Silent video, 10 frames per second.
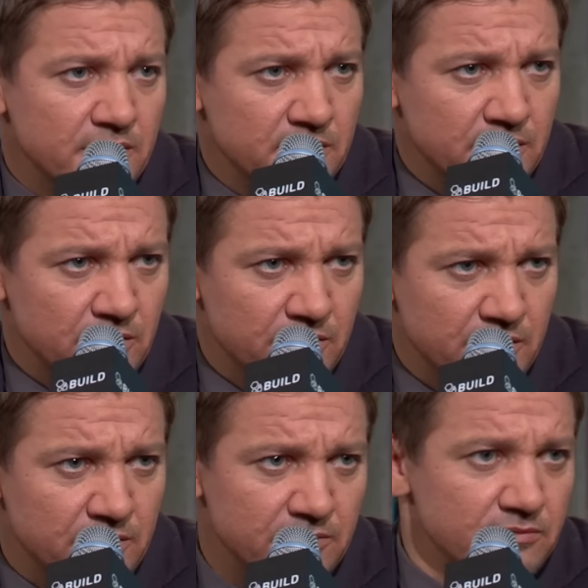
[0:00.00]
You know,
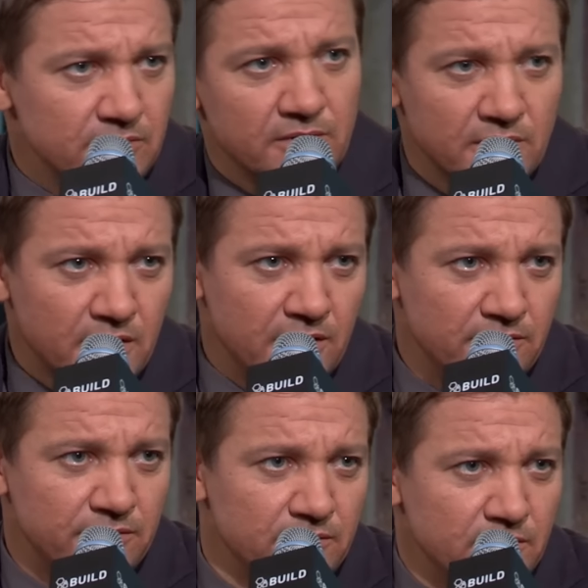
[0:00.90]
than kind
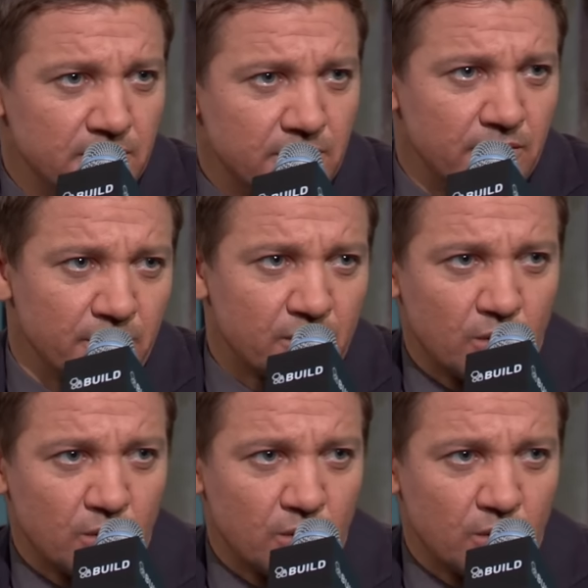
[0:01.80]
of her in a I,